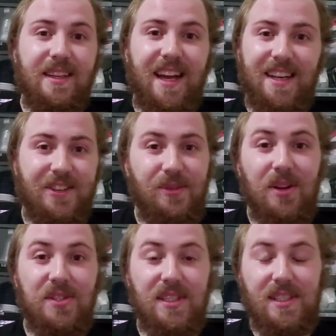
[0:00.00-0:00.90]
kind of
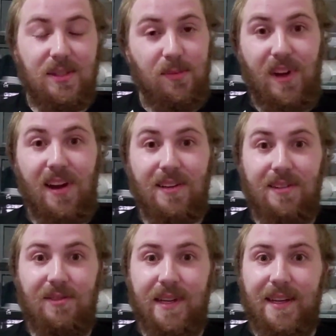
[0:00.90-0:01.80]
gross because it's brown
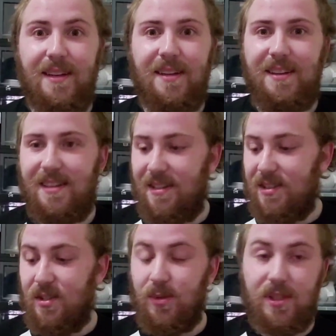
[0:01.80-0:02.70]
and green.
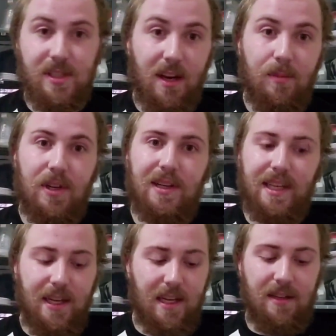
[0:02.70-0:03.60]
Sewer stomper,
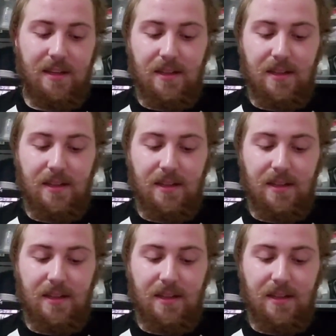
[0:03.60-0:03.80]
yeah.